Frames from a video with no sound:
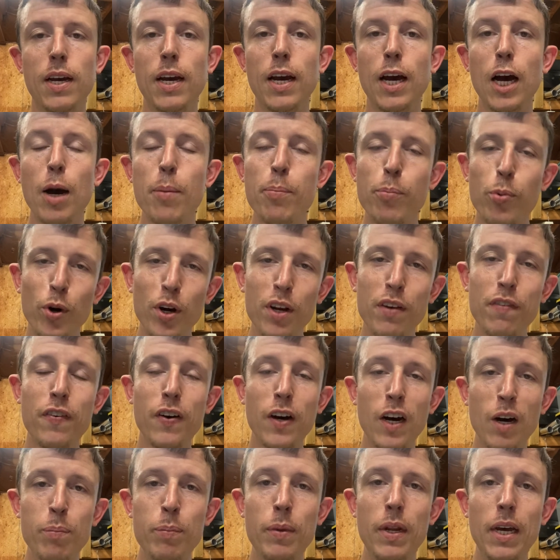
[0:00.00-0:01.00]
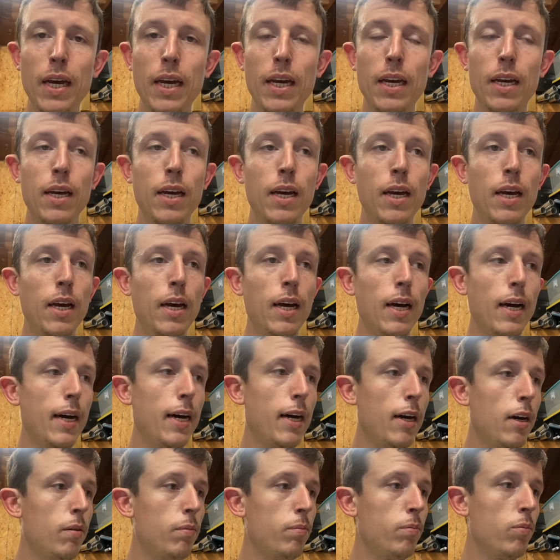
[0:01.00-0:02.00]
a brief update
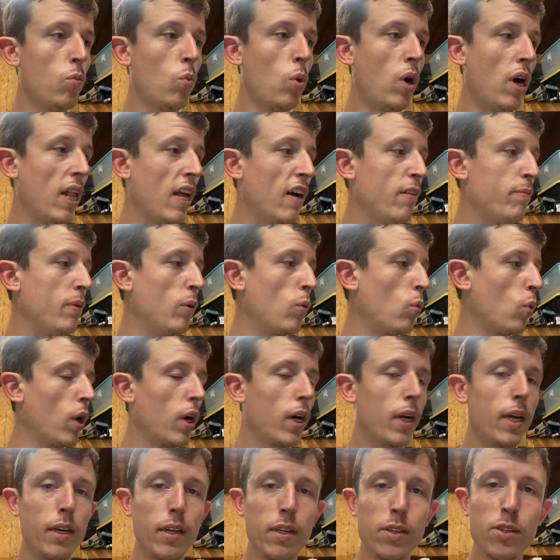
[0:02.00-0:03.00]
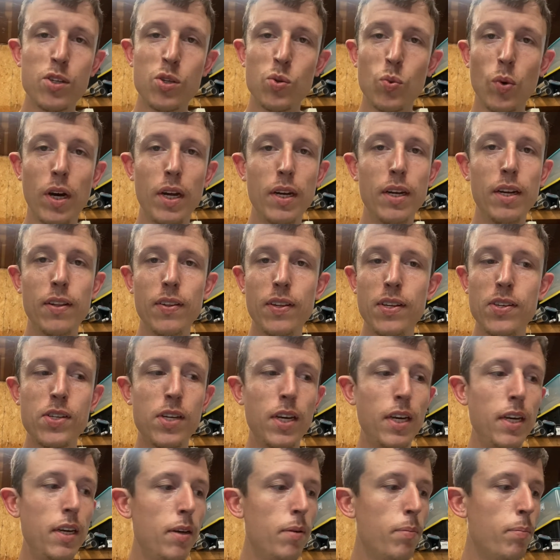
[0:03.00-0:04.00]
um, while I've been working and sweating in this
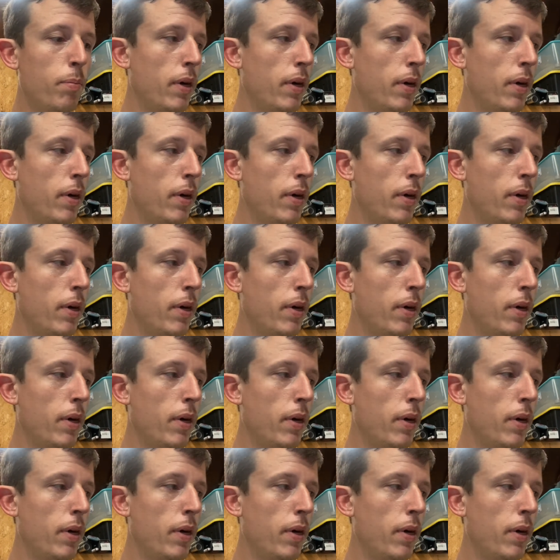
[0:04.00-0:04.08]
heat.